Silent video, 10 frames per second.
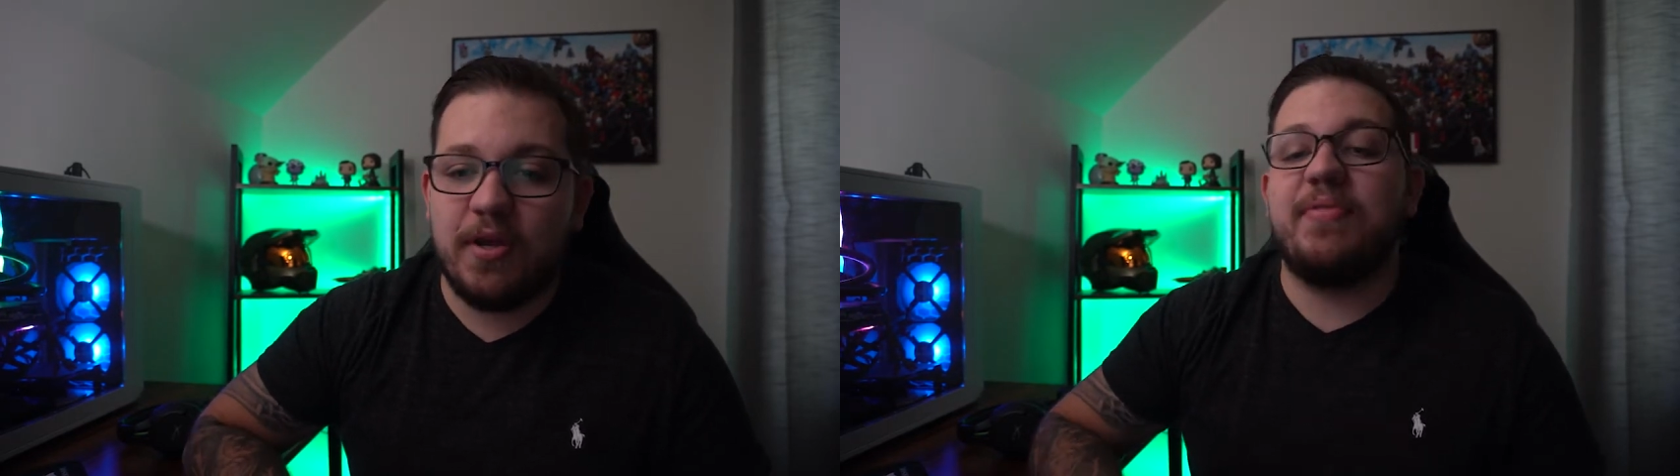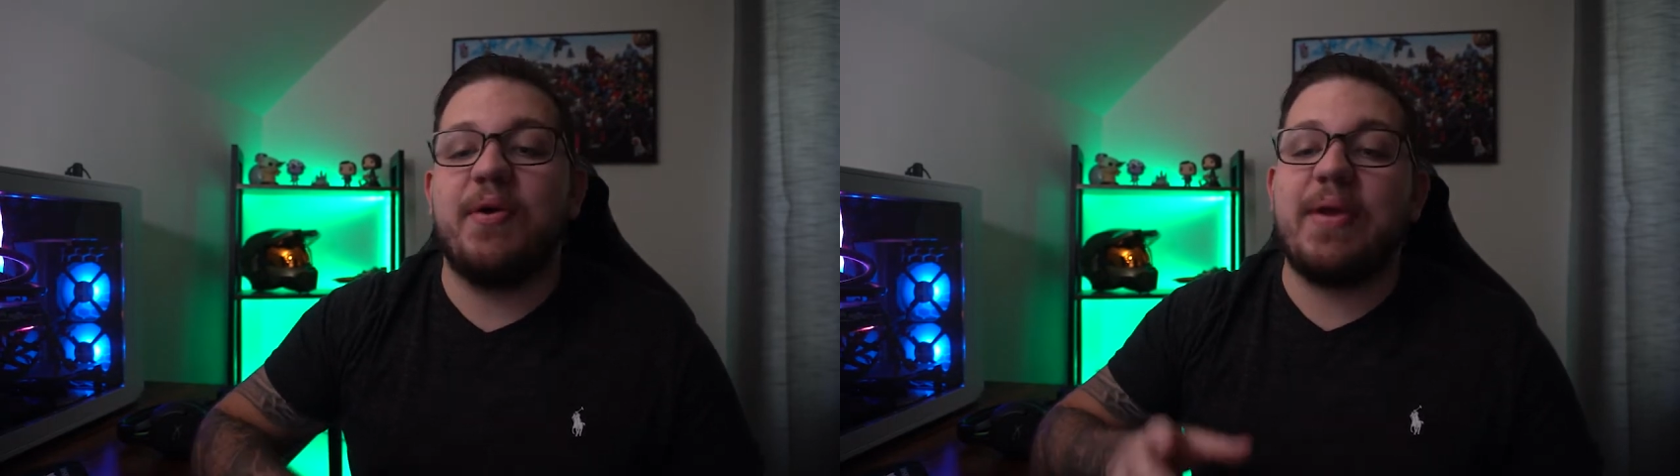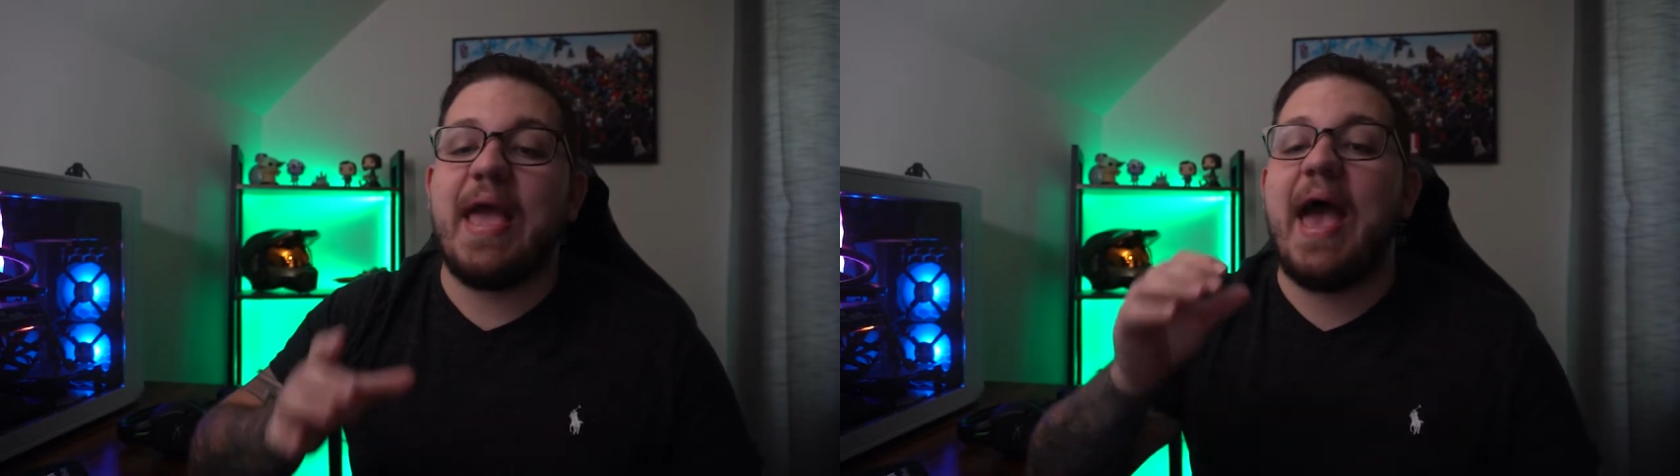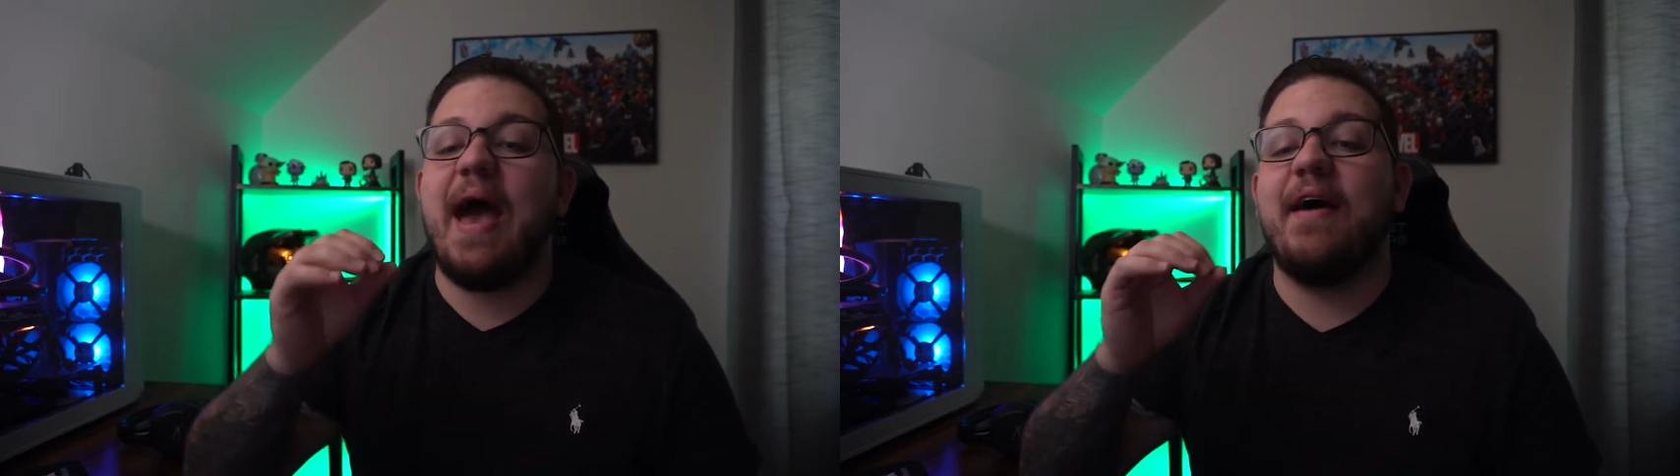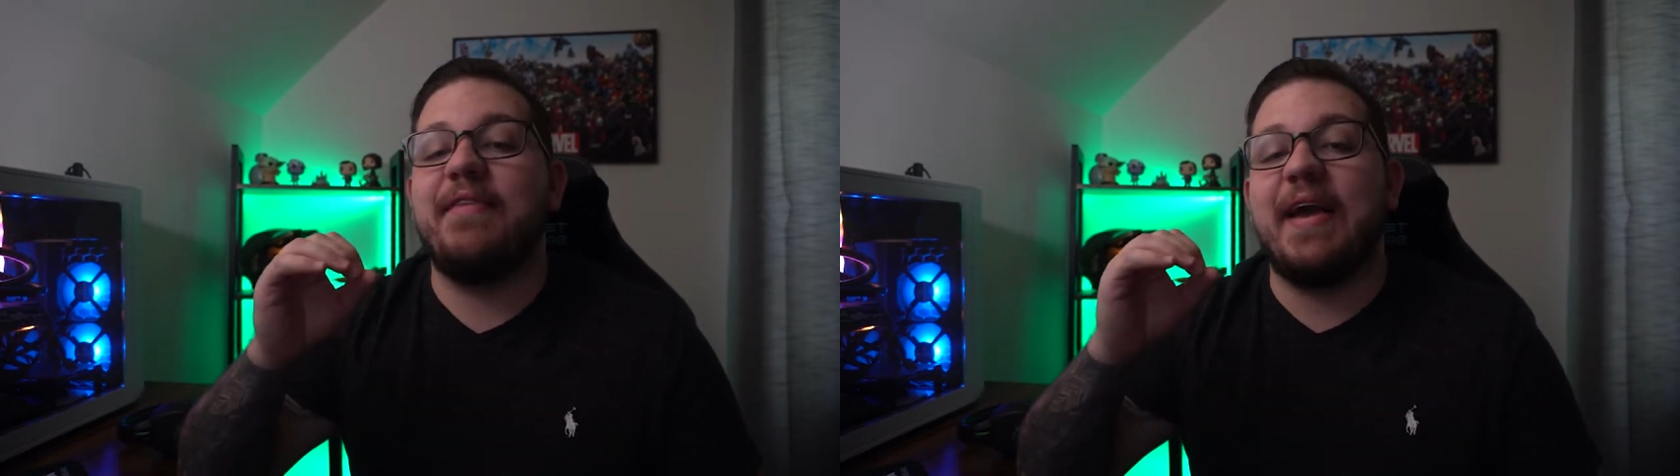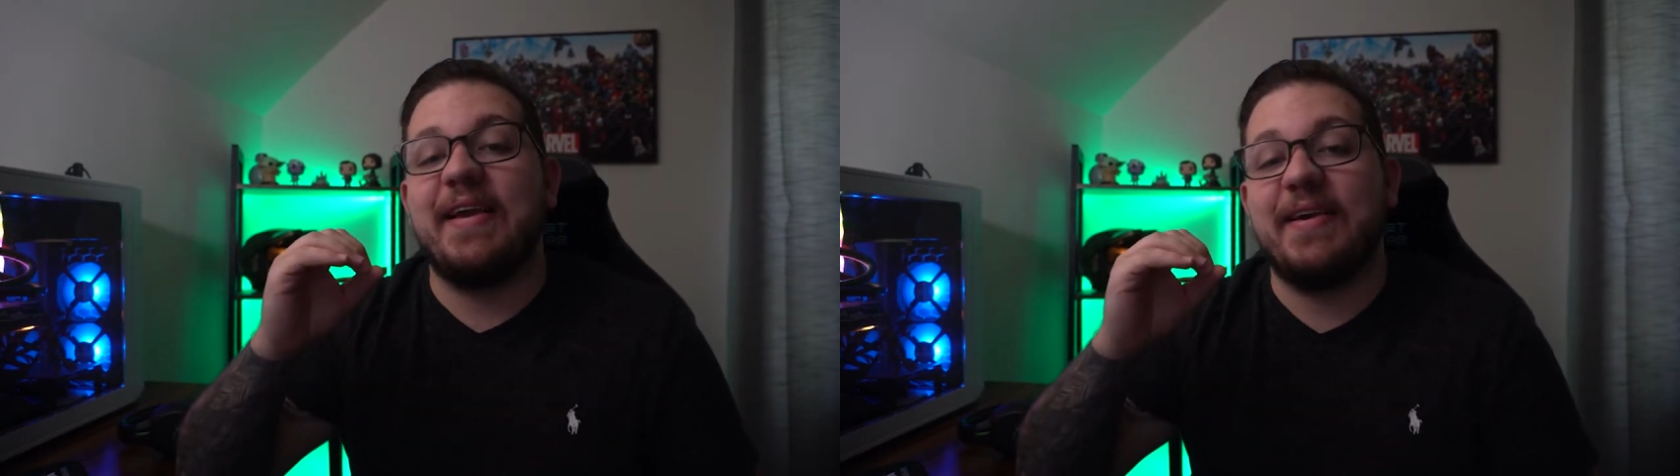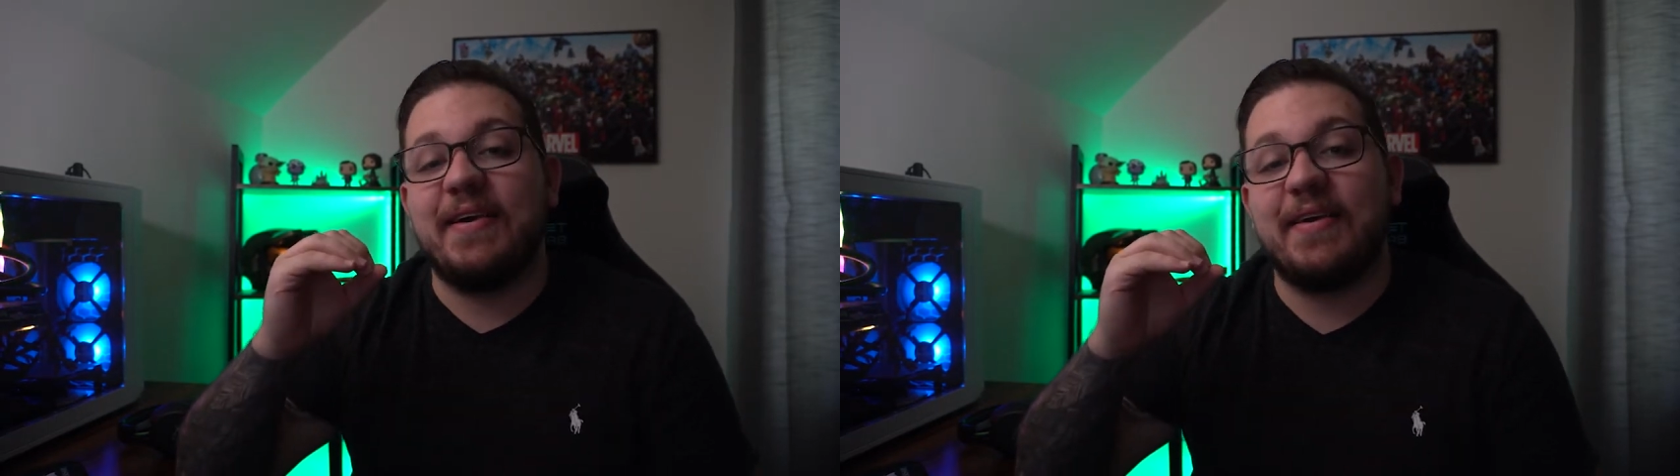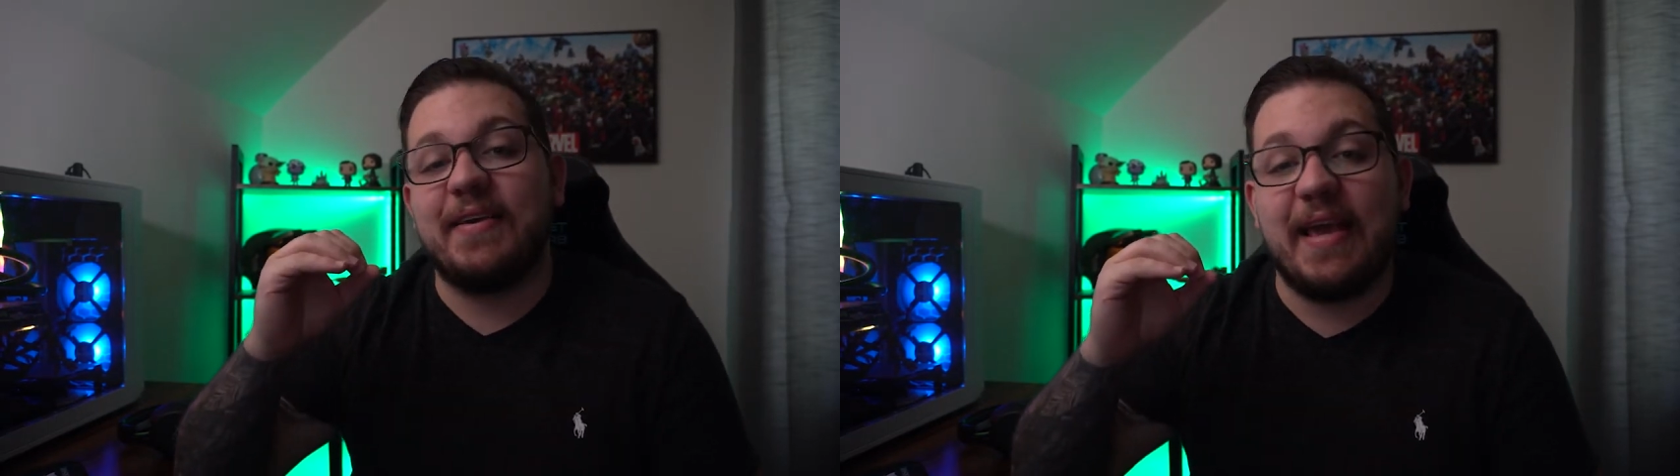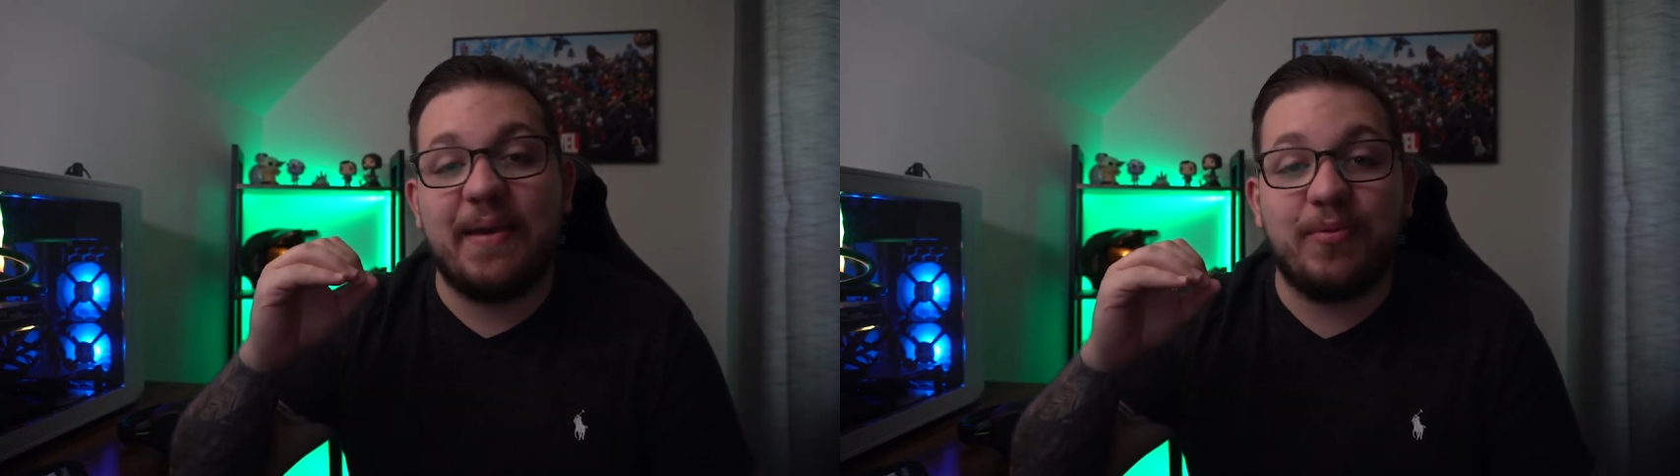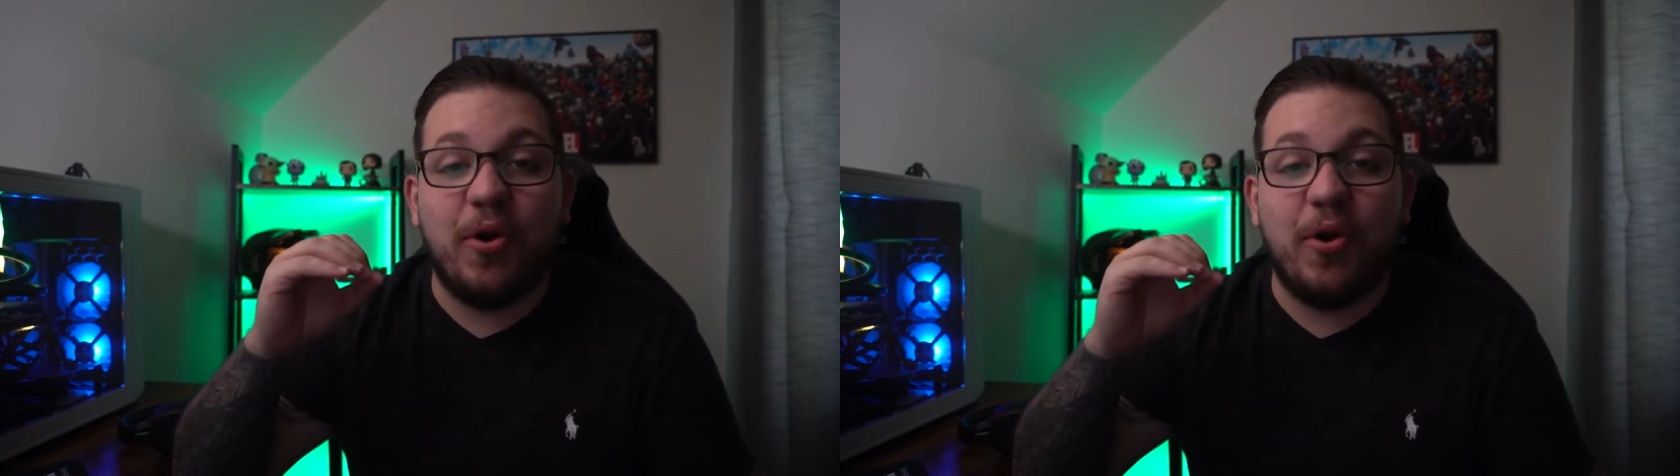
Then we have a game